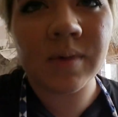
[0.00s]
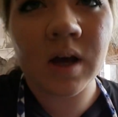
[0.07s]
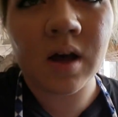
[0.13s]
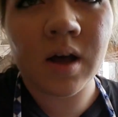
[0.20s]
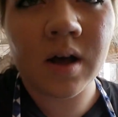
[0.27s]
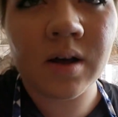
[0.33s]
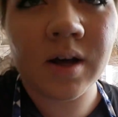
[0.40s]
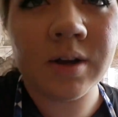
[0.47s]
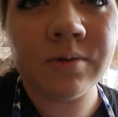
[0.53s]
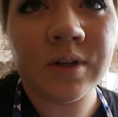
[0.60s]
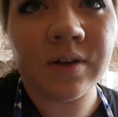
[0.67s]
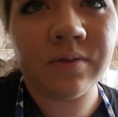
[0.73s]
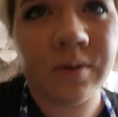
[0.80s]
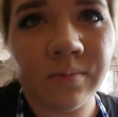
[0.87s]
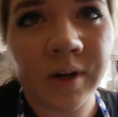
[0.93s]
I would
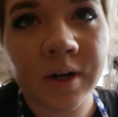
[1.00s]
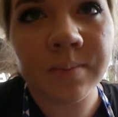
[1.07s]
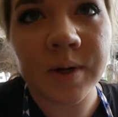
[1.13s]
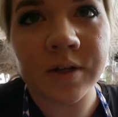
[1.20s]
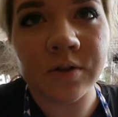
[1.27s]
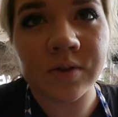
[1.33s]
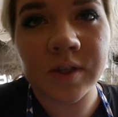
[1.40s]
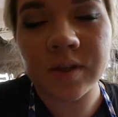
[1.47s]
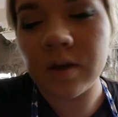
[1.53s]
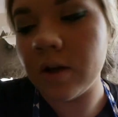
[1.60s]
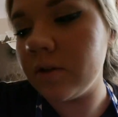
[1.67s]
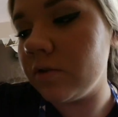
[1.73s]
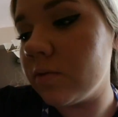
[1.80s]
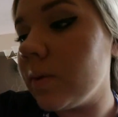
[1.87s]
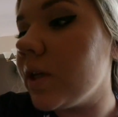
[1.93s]
definitely recommend using
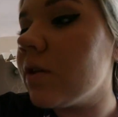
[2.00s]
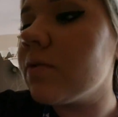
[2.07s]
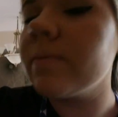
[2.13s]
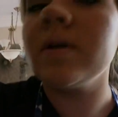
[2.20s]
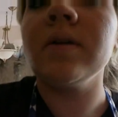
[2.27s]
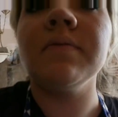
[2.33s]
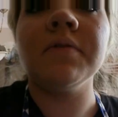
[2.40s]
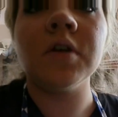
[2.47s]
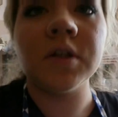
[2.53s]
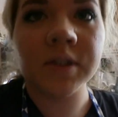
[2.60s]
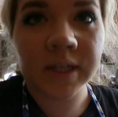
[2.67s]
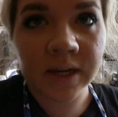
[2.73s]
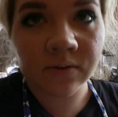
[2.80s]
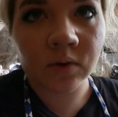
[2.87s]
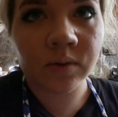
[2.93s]
the unsweetened one for
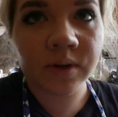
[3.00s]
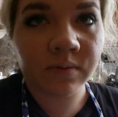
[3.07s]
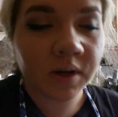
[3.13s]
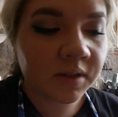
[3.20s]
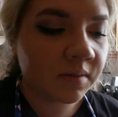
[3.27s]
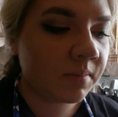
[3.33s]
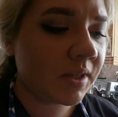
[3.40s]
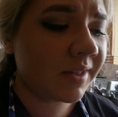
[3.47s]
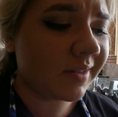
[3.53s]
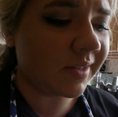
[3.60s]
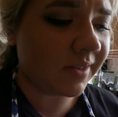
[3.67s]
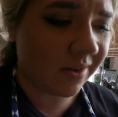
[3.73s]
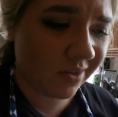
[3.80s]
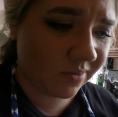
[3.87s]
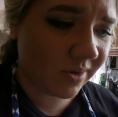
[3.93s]
savory recipes,
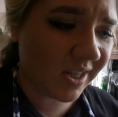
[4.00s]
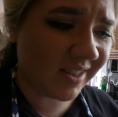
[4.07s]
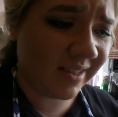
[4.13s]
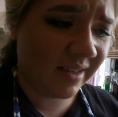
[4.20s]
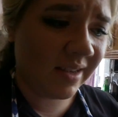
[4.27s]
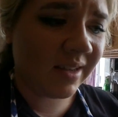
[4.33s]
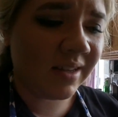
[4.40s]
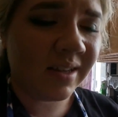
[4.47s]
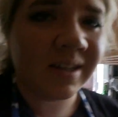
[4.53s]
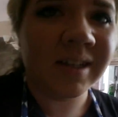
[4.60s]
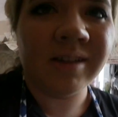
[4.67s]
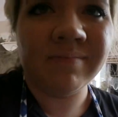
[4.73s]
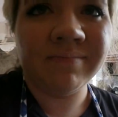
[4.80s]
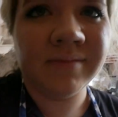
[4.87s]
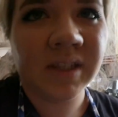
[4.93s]
because otherwise
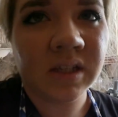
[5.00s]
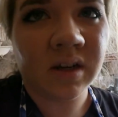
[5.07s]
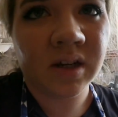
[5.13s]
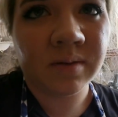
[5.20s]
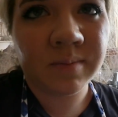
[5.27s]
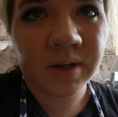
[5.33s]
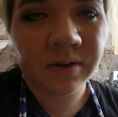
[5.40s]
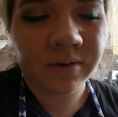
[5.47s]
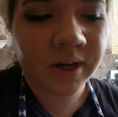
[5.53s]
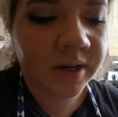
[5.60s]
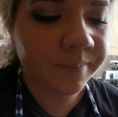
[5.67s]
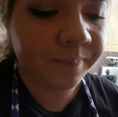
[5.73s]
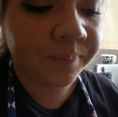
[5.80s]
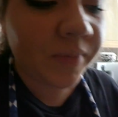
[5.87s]
it's not gonna be great.